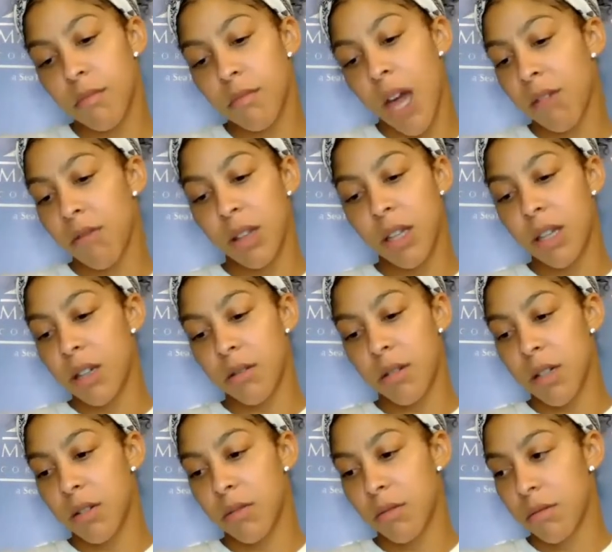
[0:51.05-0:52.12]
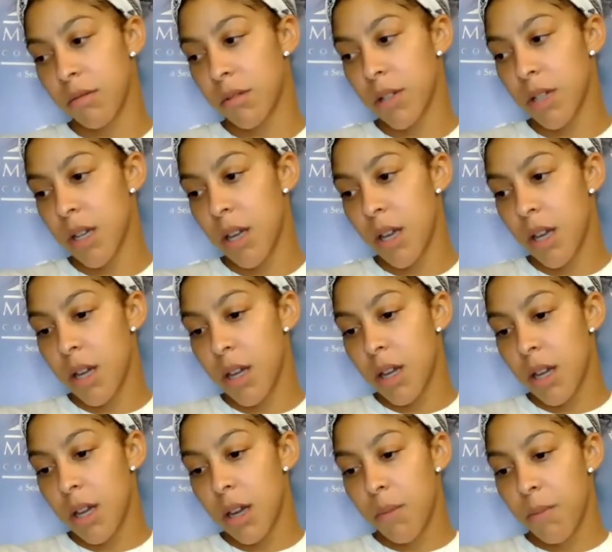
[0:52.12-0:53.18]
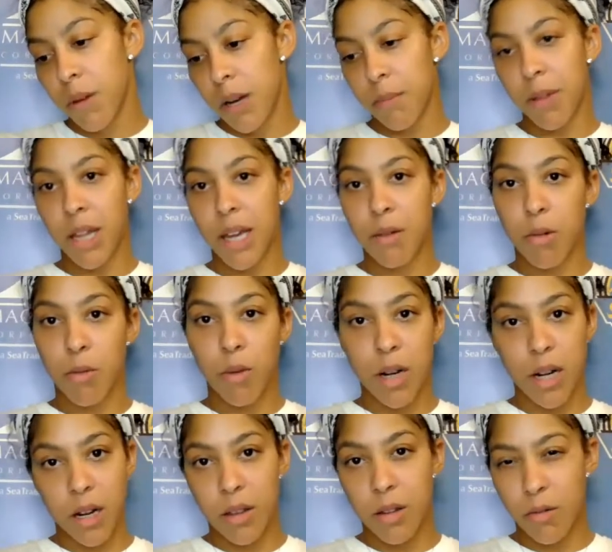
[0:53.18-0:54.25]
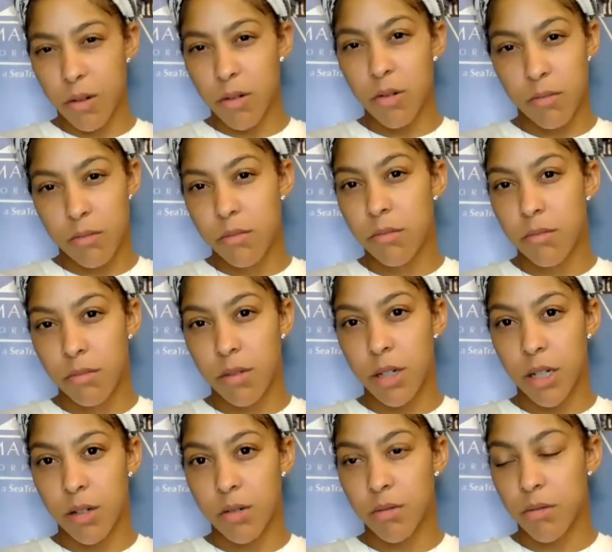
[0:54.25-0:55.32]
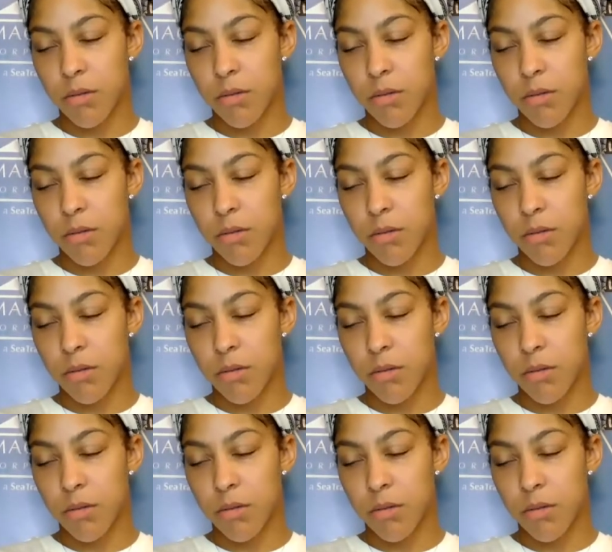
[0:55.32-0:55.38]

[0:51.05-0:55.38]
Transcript: I really don't know. But I'm glad we're winning on the road, you know.